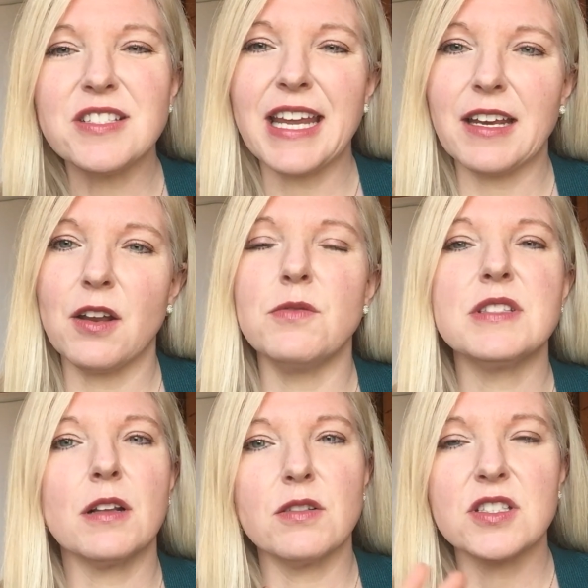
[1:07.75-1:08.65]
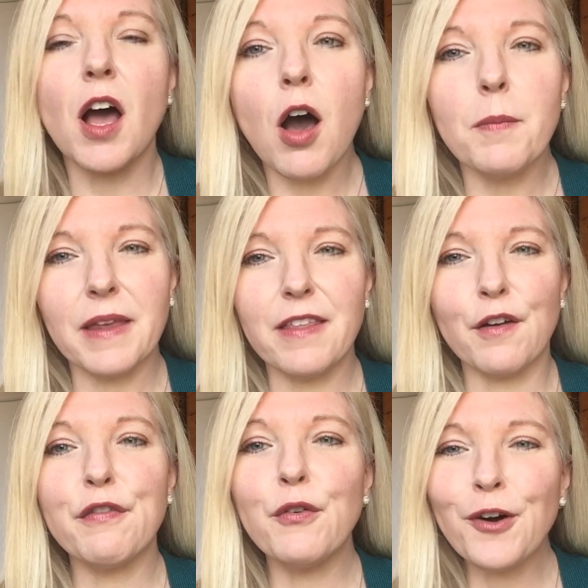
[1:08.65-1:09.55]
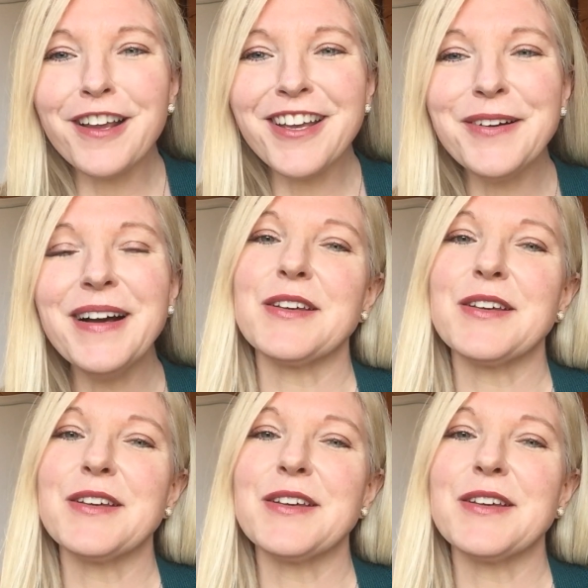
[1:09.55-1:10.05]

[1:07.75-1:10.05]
and take notes, it'll just all be there for you.